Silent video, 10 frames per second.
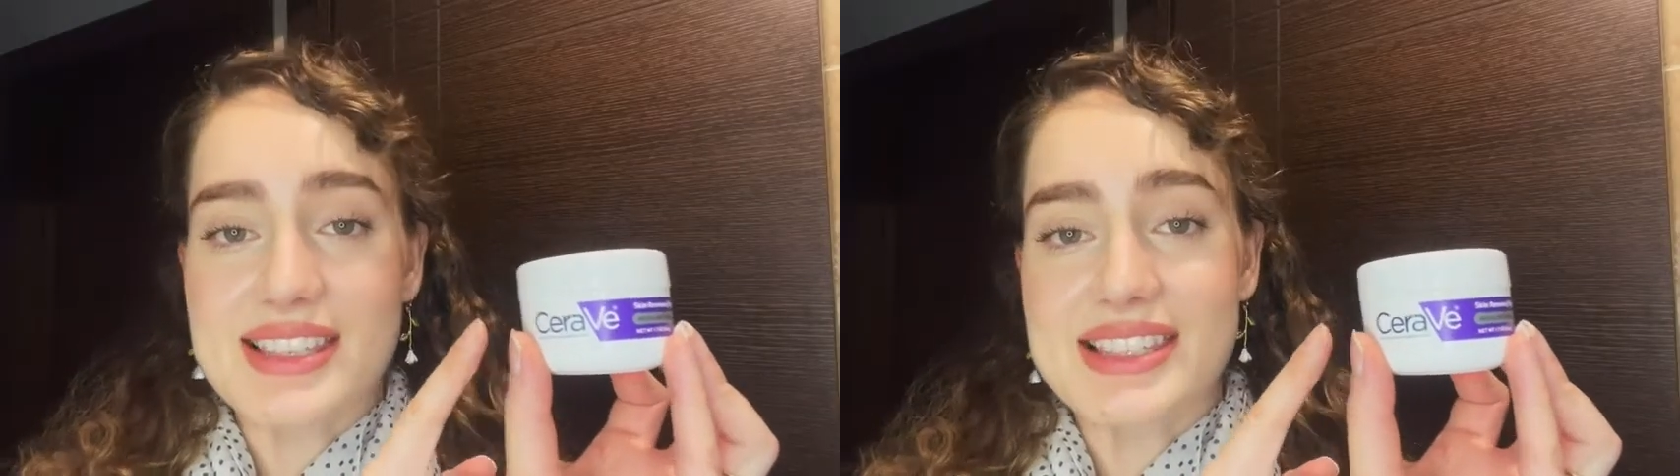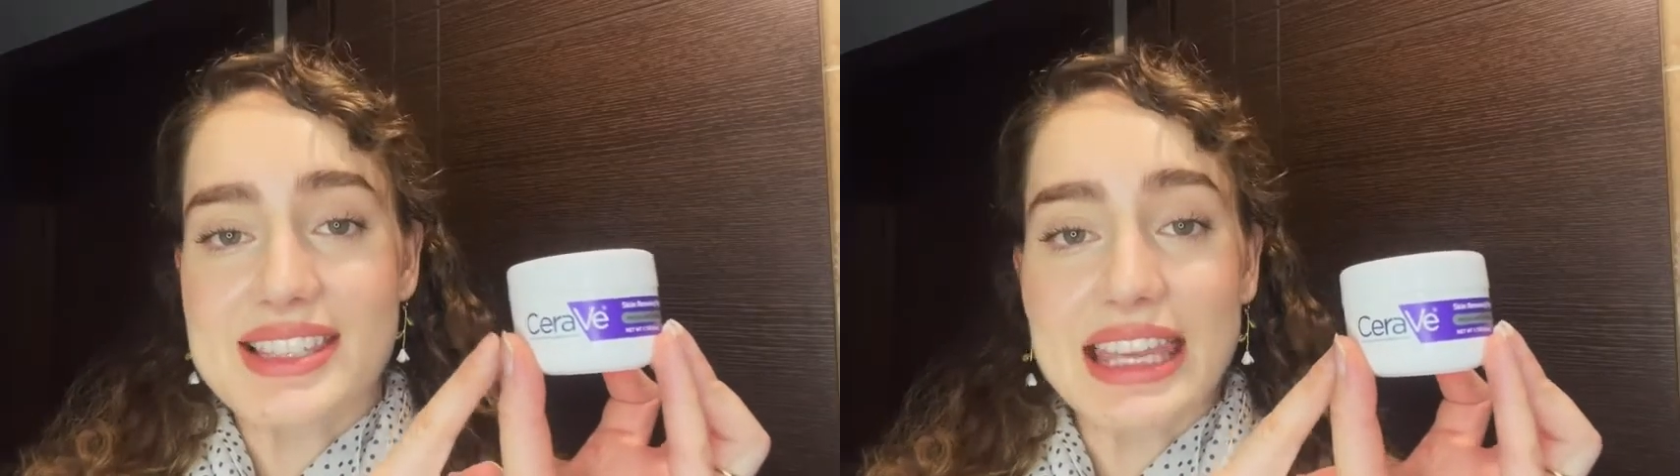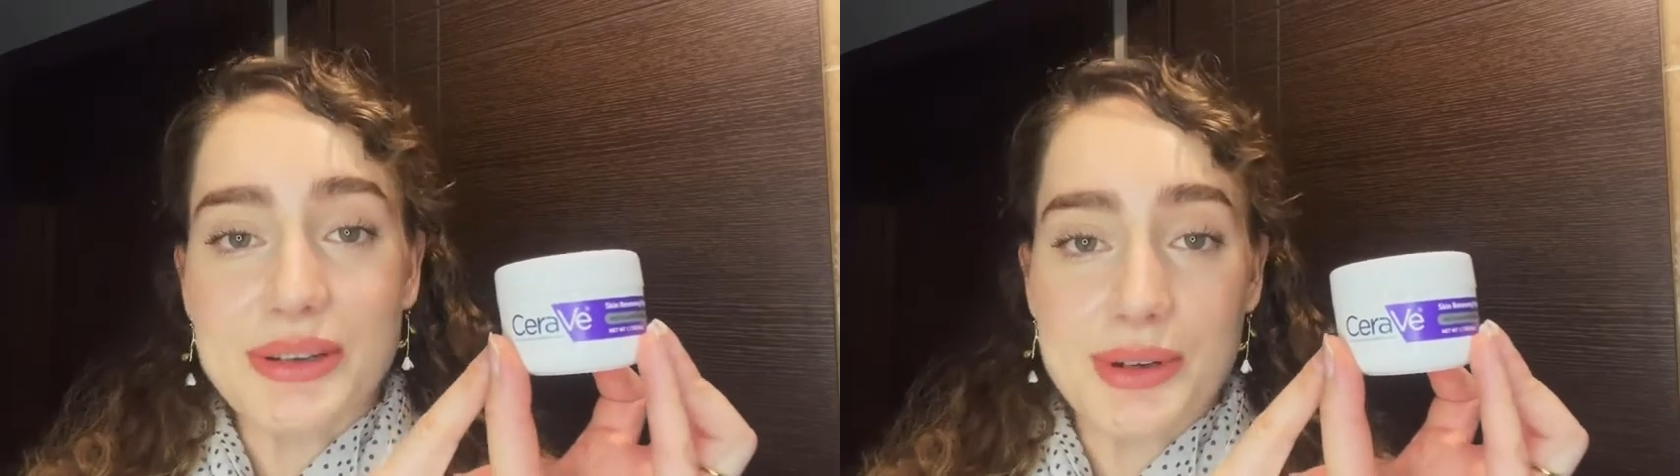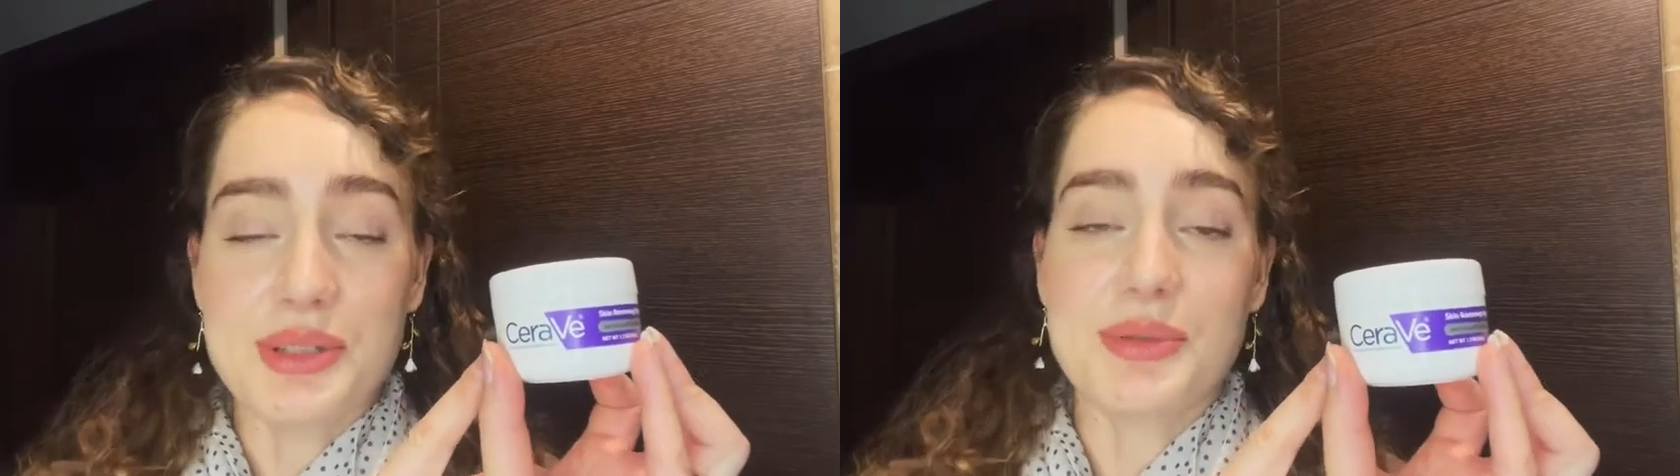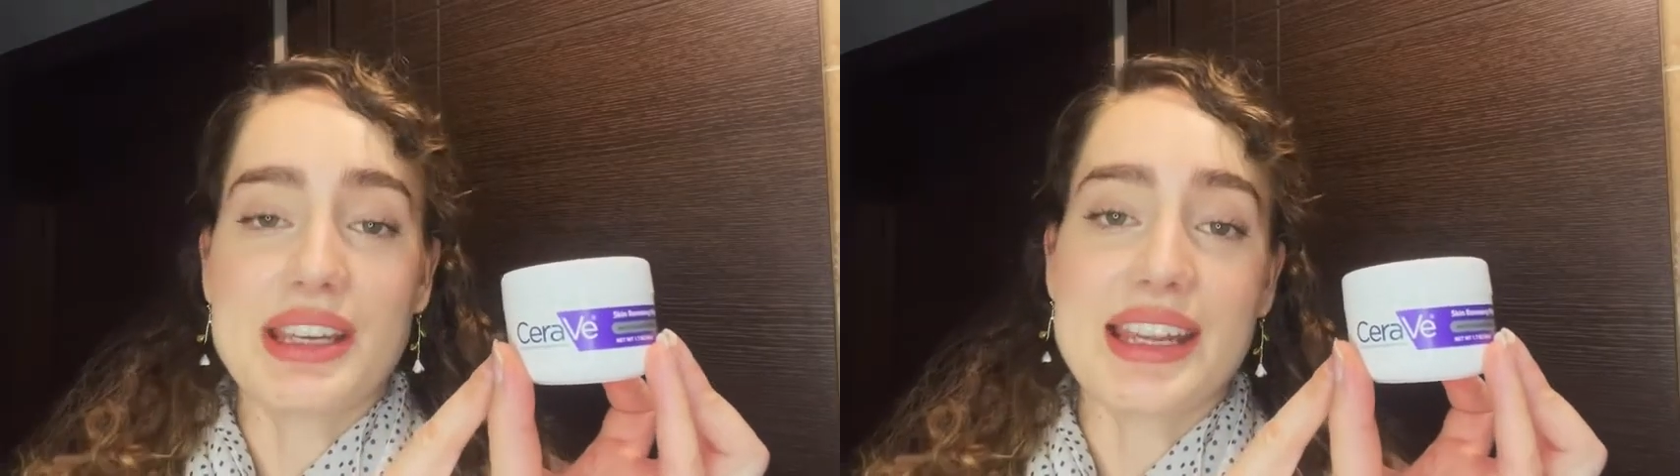Skin
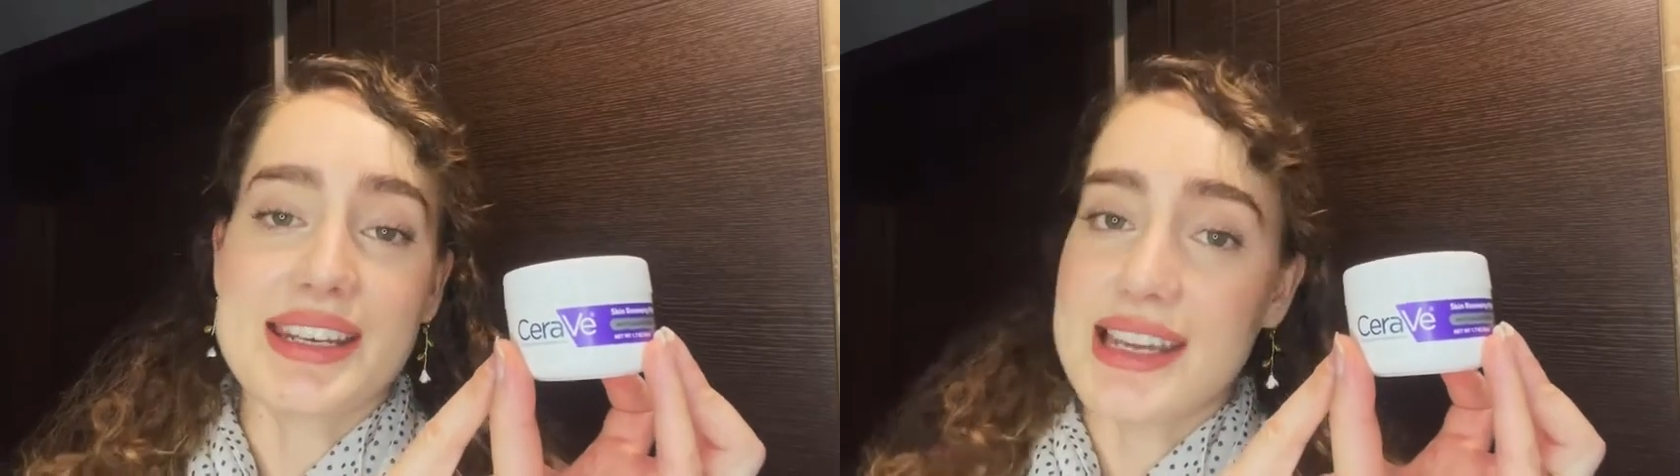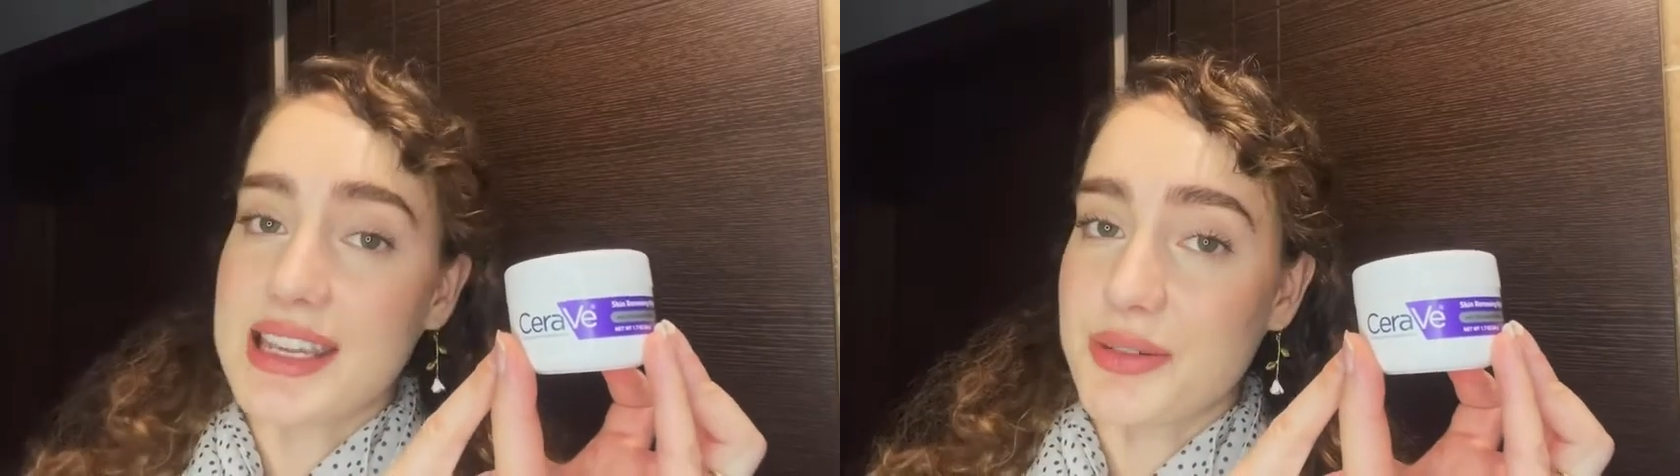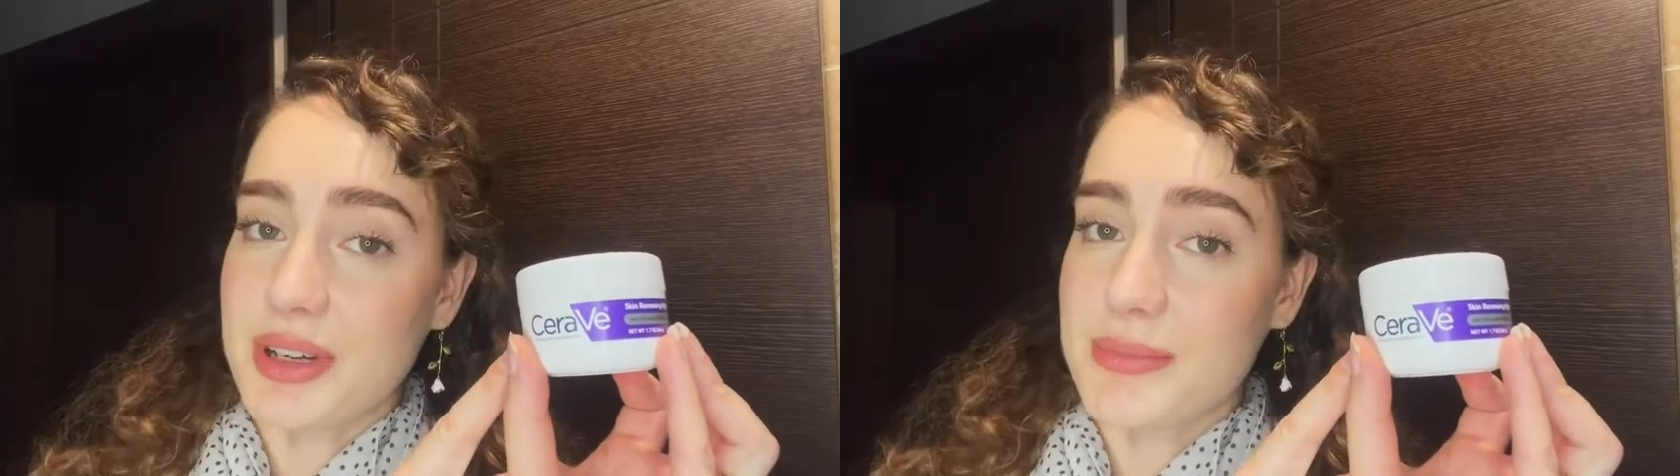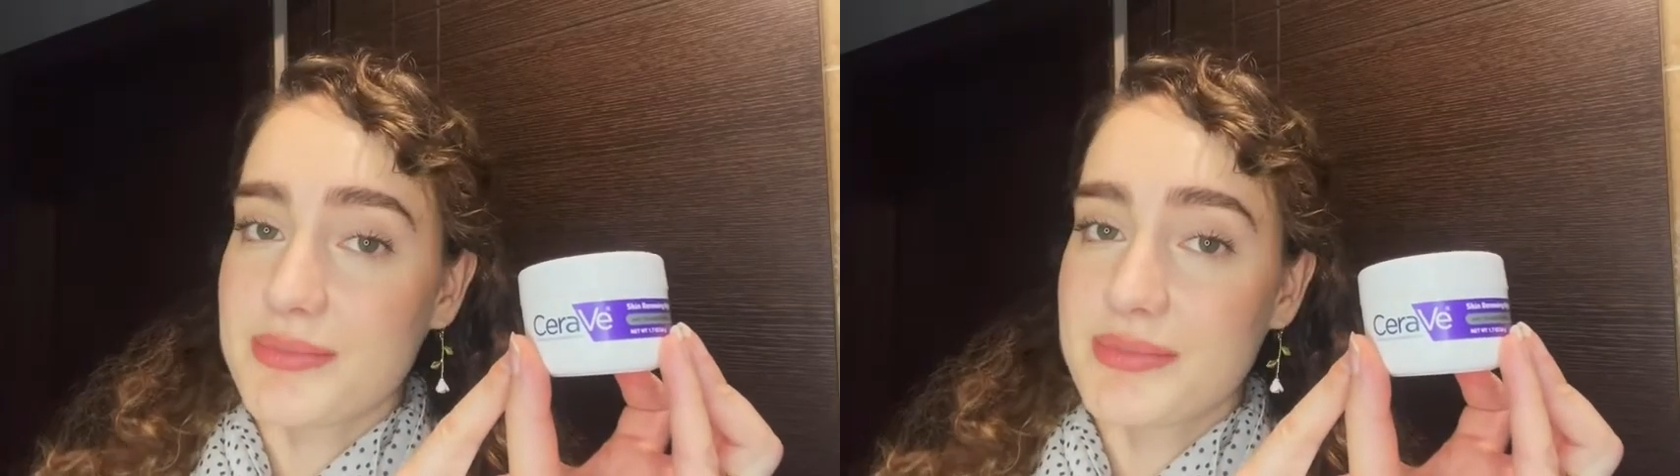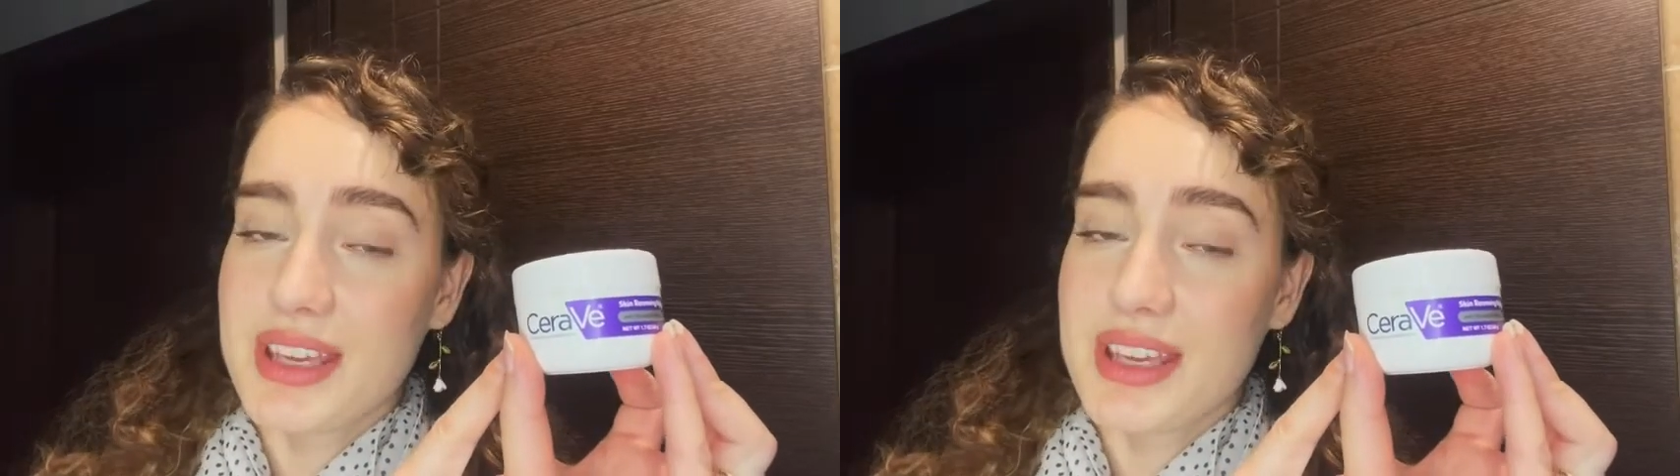Renewing Night Cream.